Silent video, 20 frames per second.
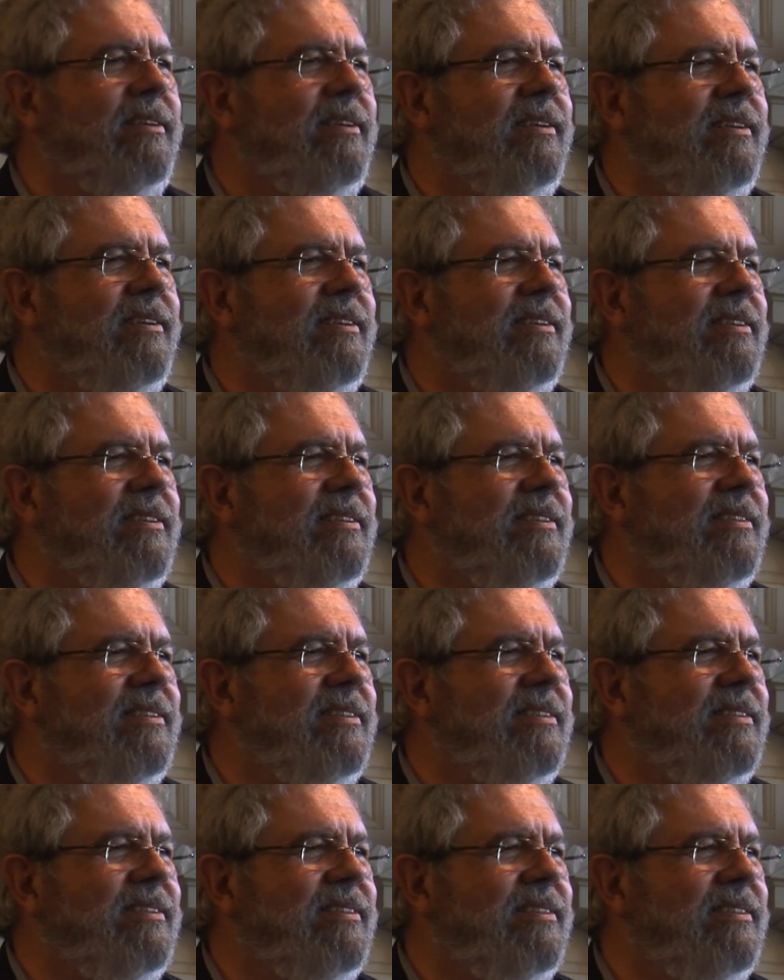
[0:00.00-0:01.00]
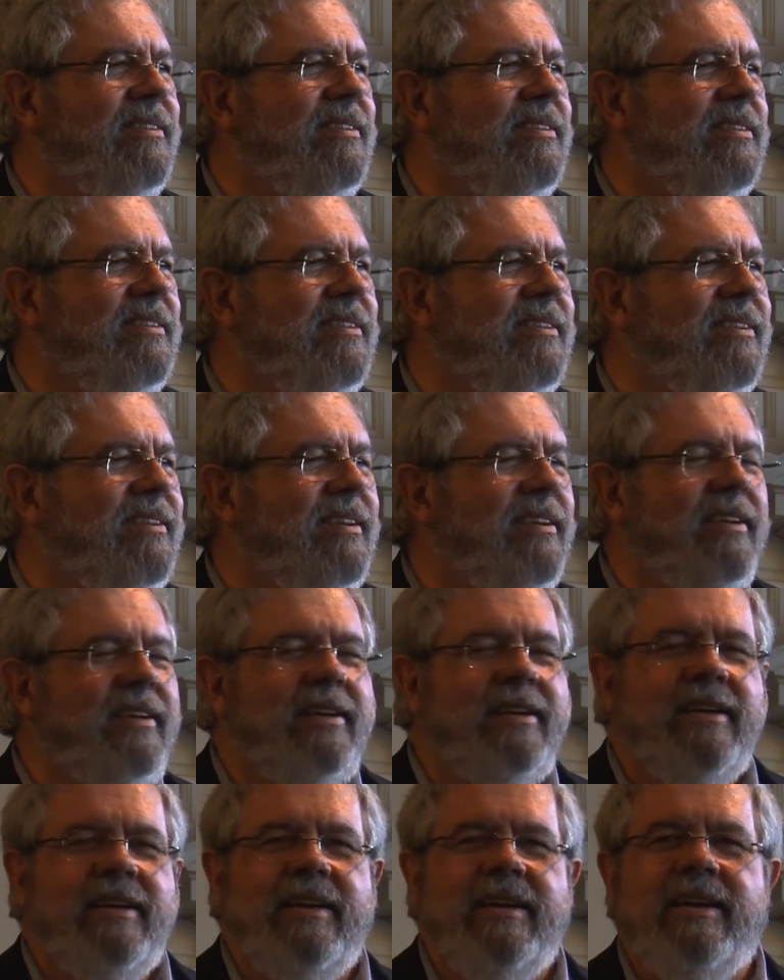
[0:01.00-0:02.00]

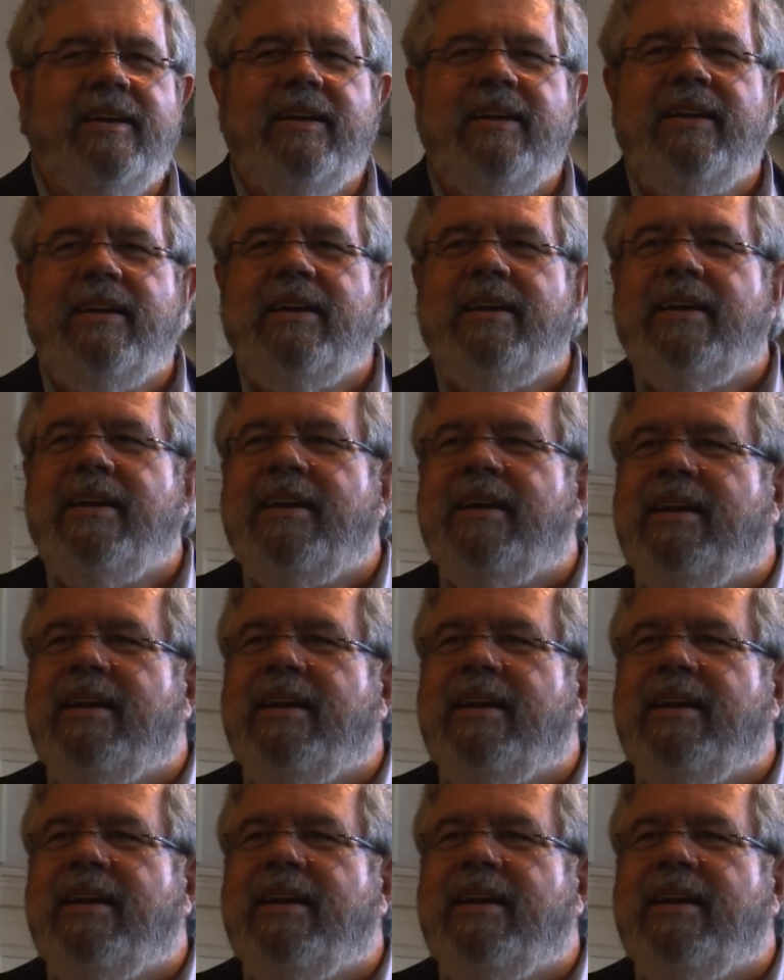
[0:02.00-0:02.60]
(no one is talking)